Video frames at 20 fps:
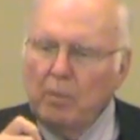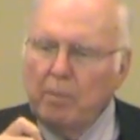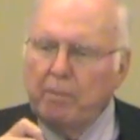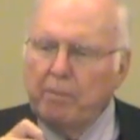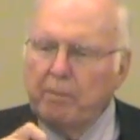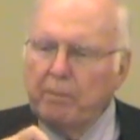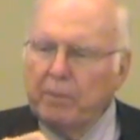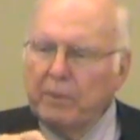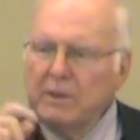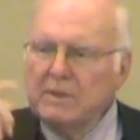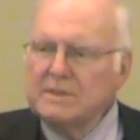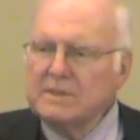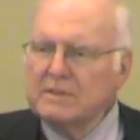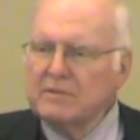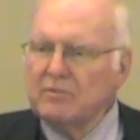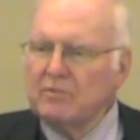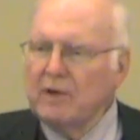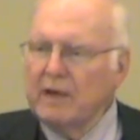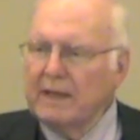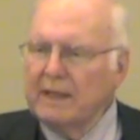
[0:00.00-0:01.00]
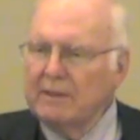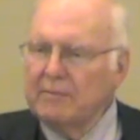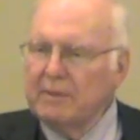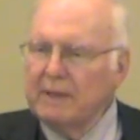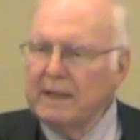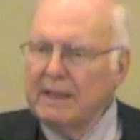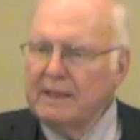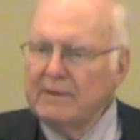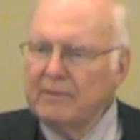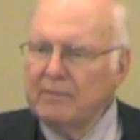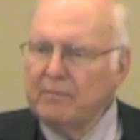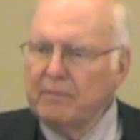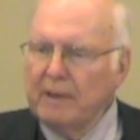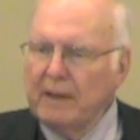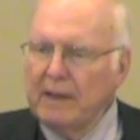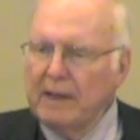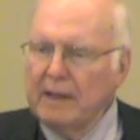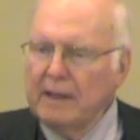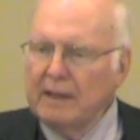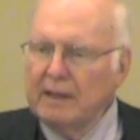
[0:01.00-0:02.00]
burst of writing
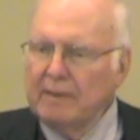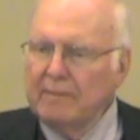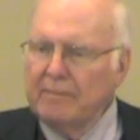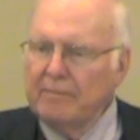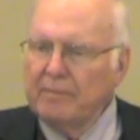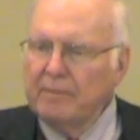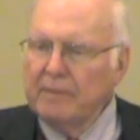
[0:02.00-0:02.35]
by